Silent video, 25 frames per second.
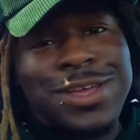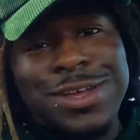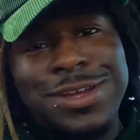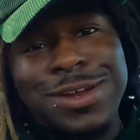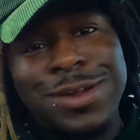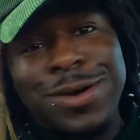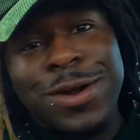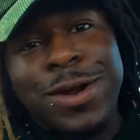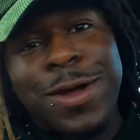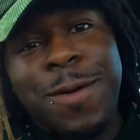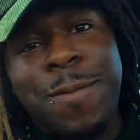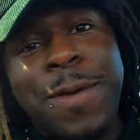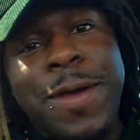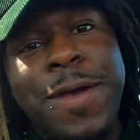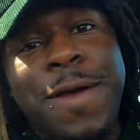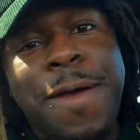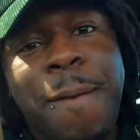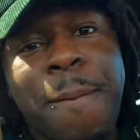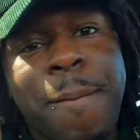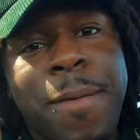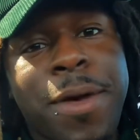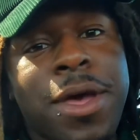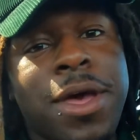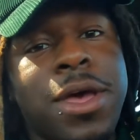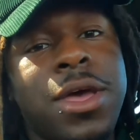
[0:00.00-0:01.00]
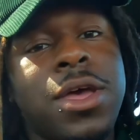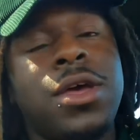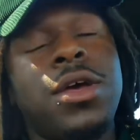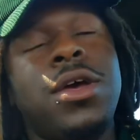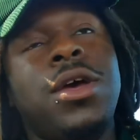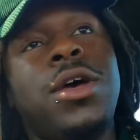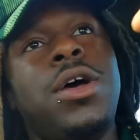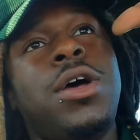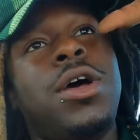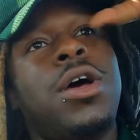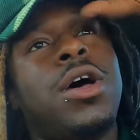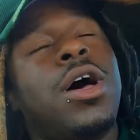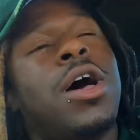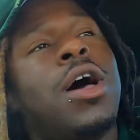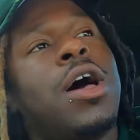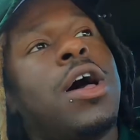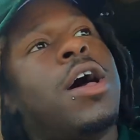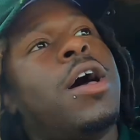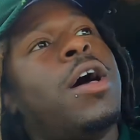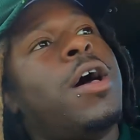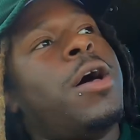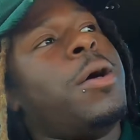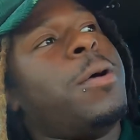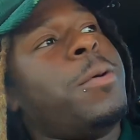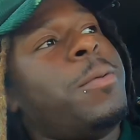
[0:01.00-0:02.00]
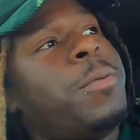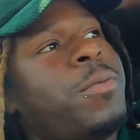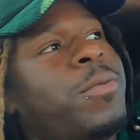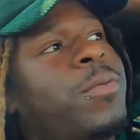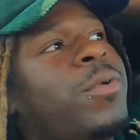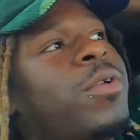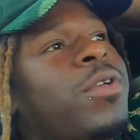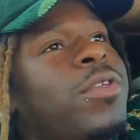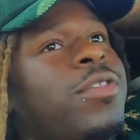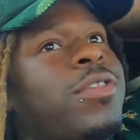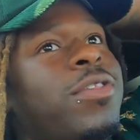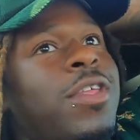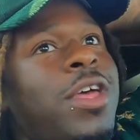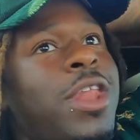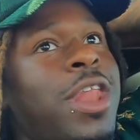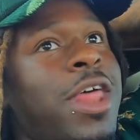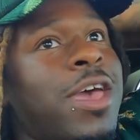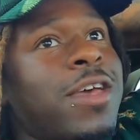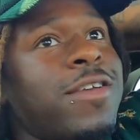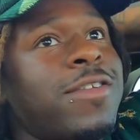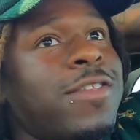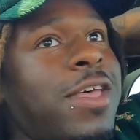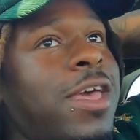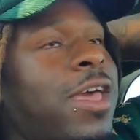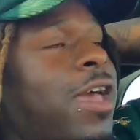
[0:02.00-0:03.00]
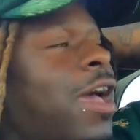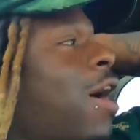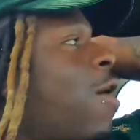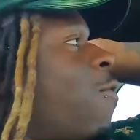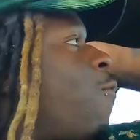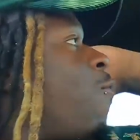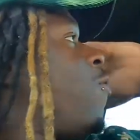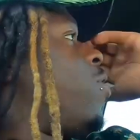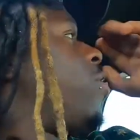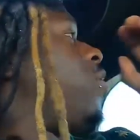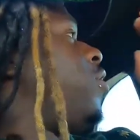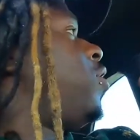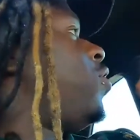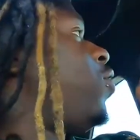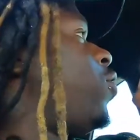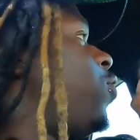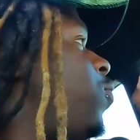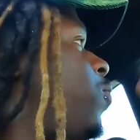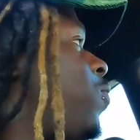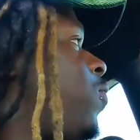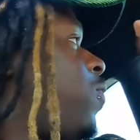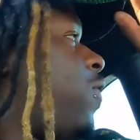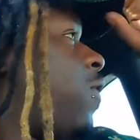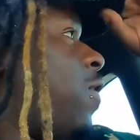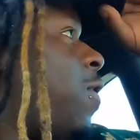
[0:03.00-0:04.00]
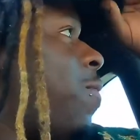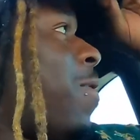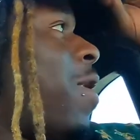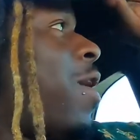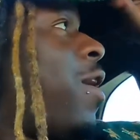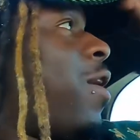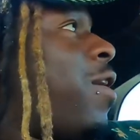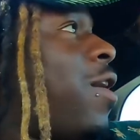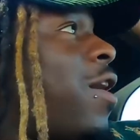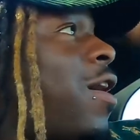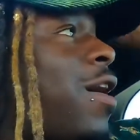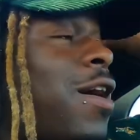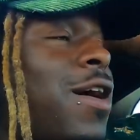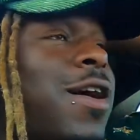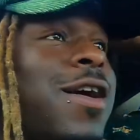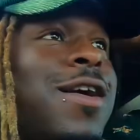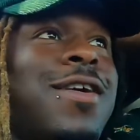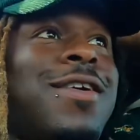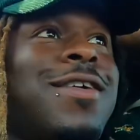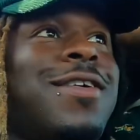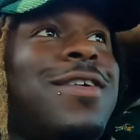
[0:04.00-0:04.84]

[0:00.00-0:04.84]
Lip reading: you know what I mean? But the next thing I want to do to my car